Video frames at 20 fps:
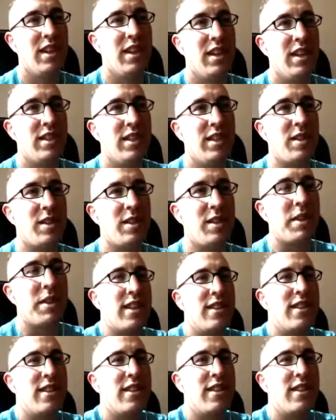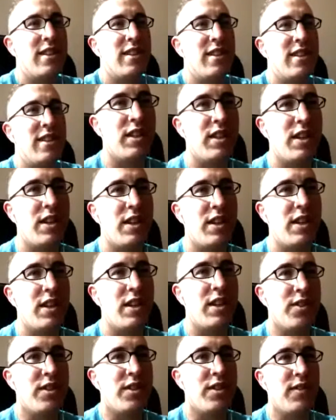something that's obviously not relative
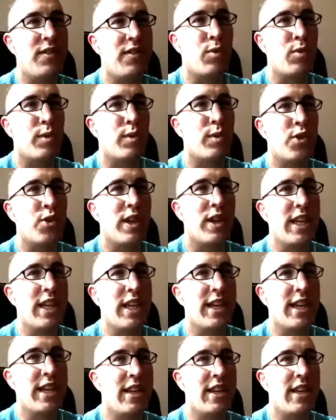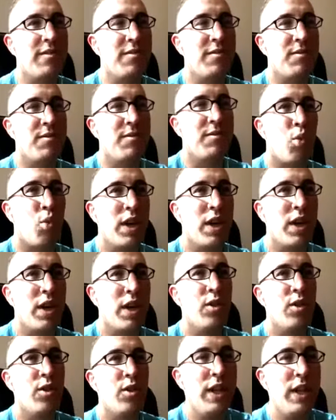if we're trying to get at who
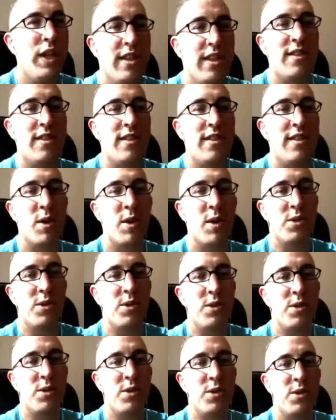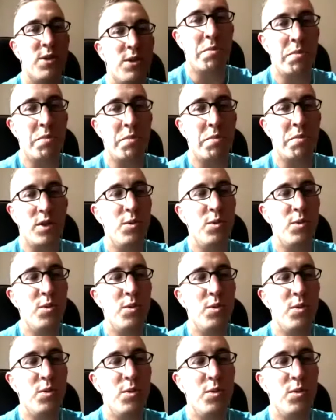is the most intelligent person, who is the
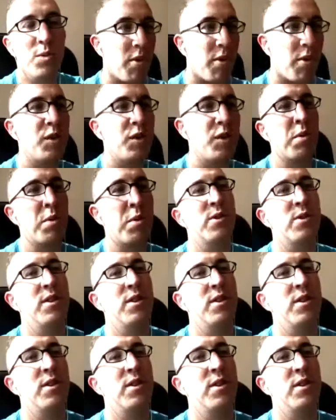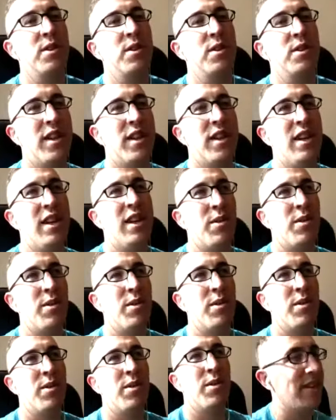smartest person in the world.
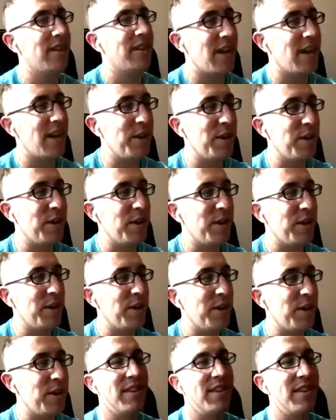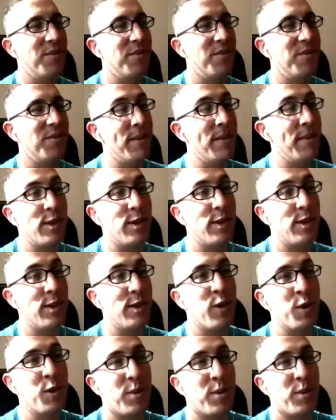Well, how do we determine that? Well, maybe the smartest
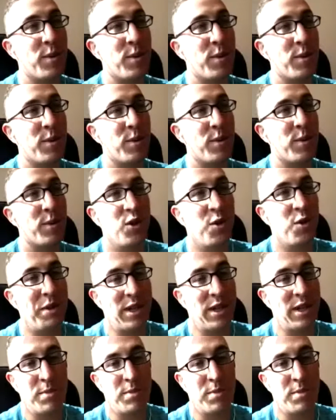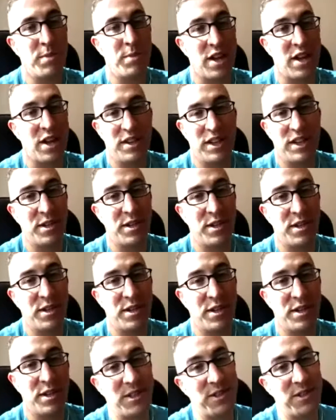person in the world should be able to validate their own
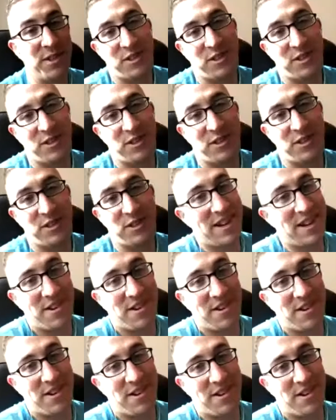intelligence. I don't know.